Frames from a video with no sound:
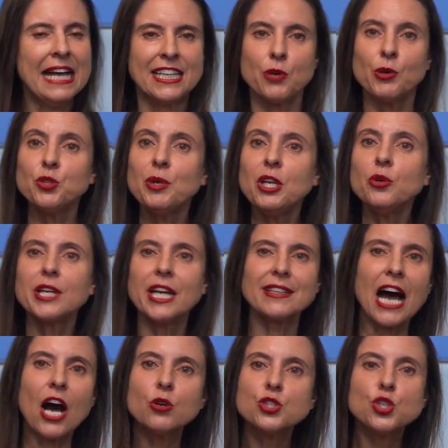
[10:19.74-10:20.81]
Now, when we look at
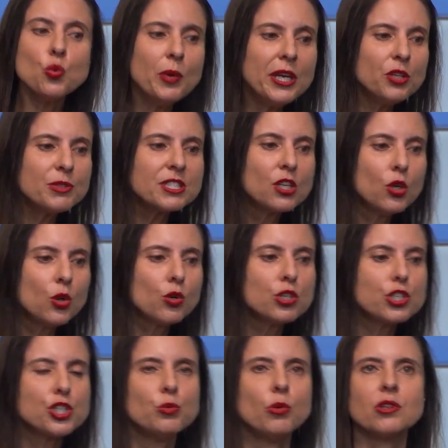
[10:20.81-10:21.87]
how to win with the local
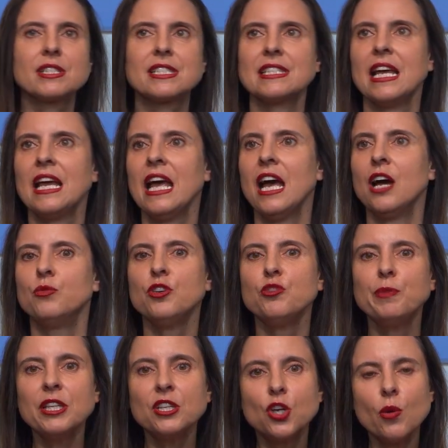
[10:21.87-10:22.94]
jewels, we've
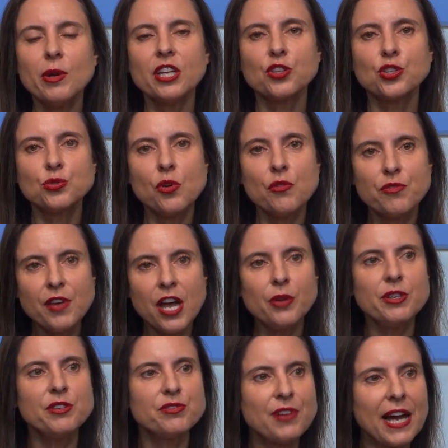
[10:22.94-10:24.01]
been going through a
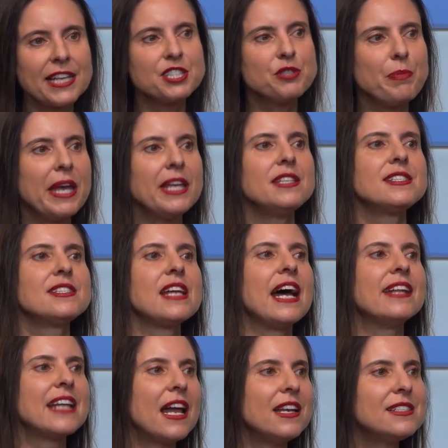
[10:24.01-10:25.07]
very fact-based
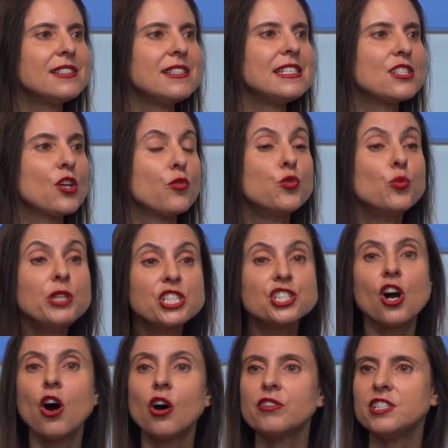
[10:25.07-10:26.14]
analysis of which
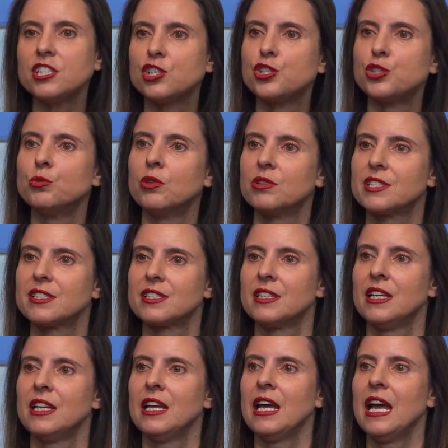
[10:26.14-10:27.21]
are these jewels.
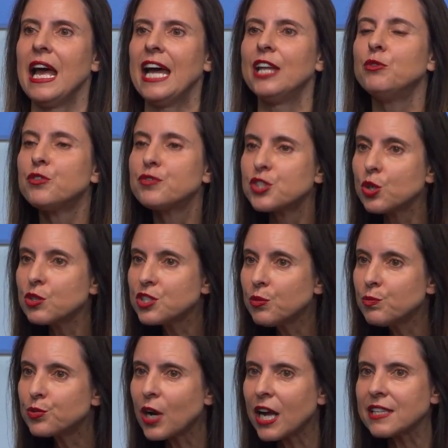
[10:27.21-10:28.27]
And we've
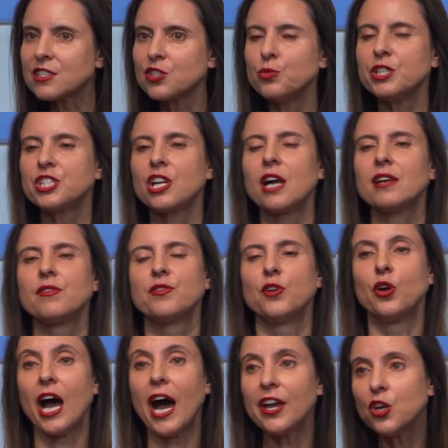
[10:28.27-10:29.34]
chosen brands which have
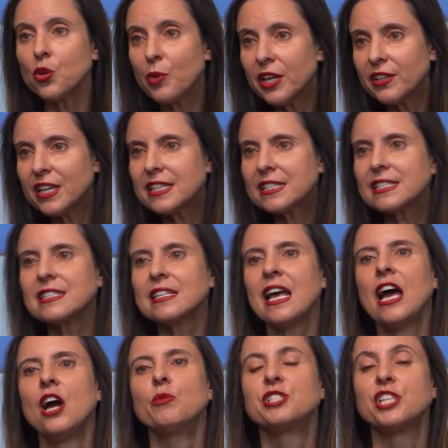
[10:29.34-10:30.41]
a high awareness,
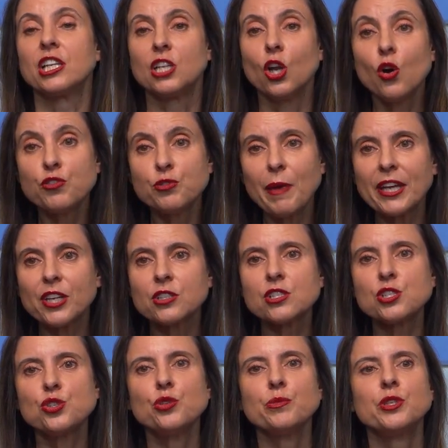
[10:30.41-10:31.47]
which are loved by
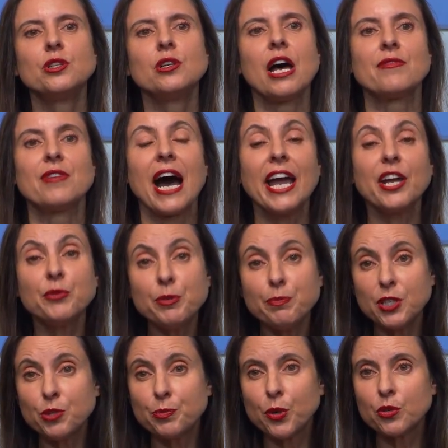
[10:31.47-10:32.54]
consumers, have high
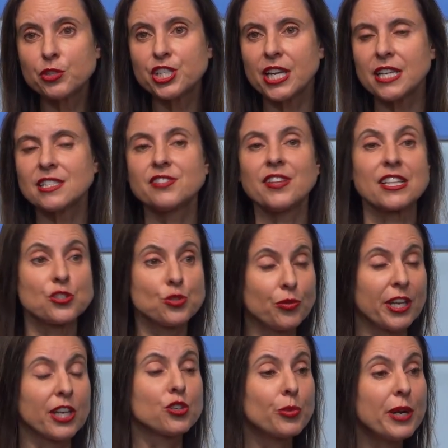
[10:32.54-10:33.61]
repeat purchase thanks to
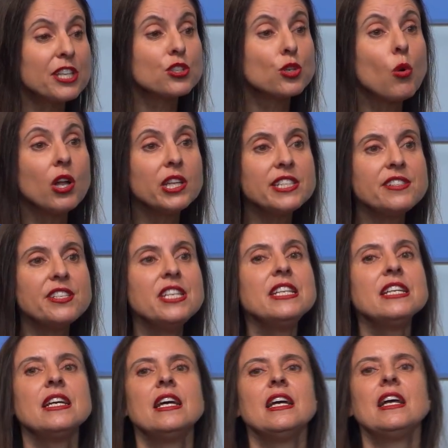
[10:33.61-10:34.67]
their great
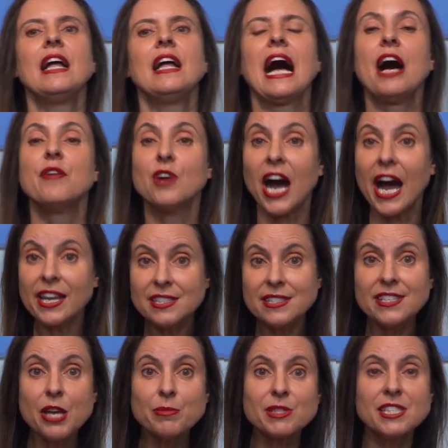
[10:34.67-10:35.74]
quality, have a high
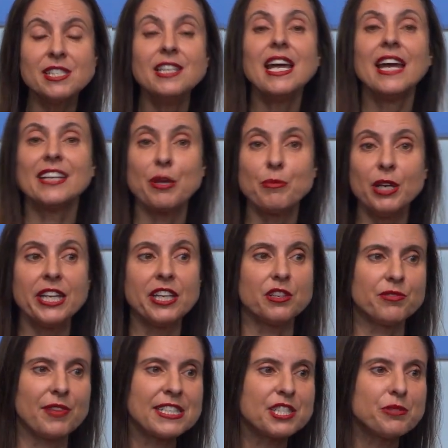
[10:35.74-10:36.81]
CMC enabling
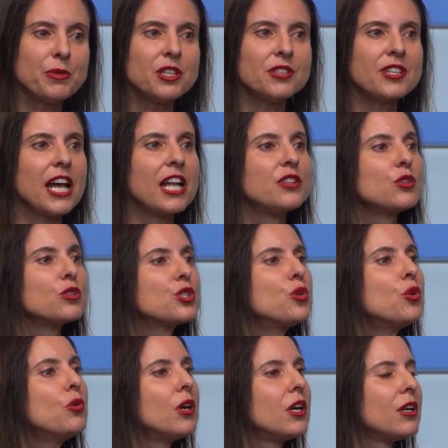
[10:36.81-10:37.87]
investment, and
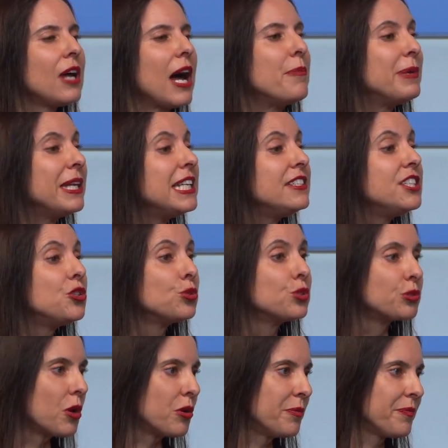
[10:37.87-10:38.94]
also ability to
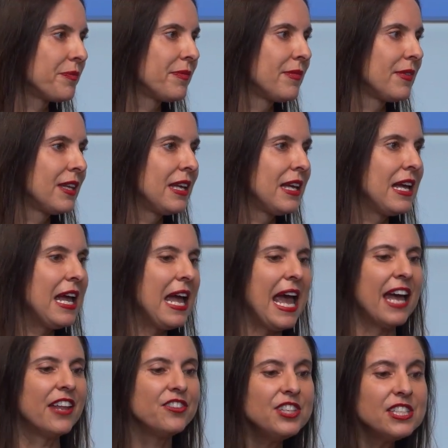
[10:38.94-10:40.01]
grow.
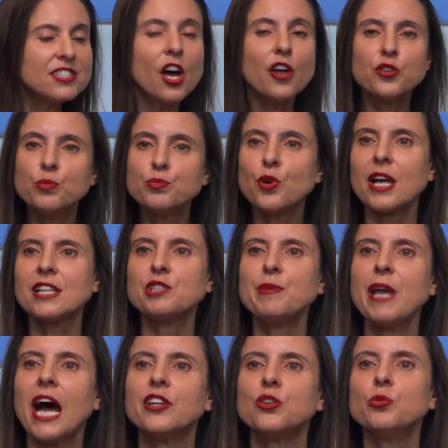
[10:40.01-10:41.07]
And these are the brands
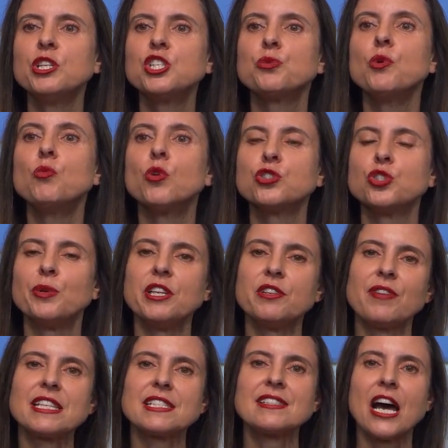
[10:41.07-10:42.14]
behind which we want to
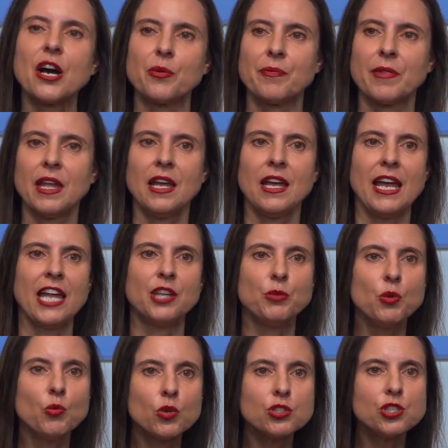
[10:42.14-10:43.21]
invest now. And
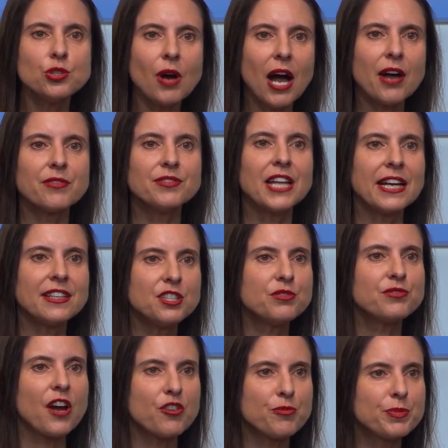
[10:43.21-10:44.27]
we want to have
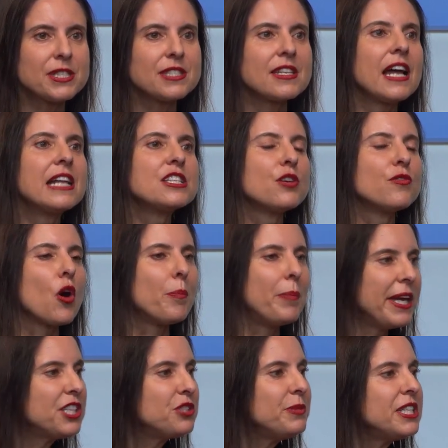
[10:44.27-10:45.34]
95% of our
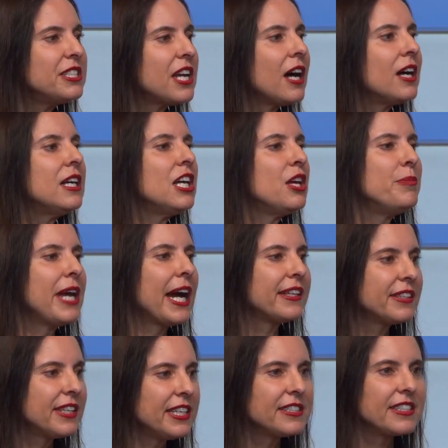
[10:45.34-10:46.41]
paid media
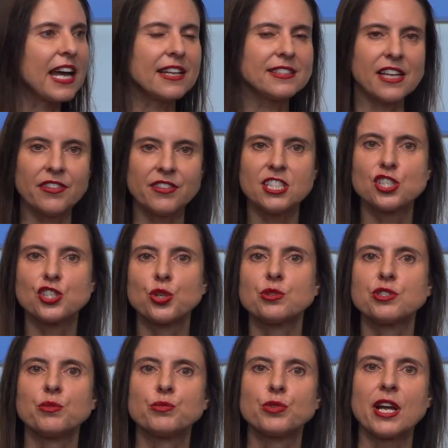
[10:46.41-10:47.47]
behind KitKat and these
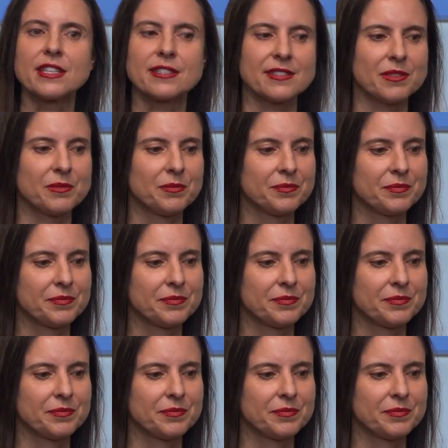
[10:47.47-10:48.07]
chosen brands.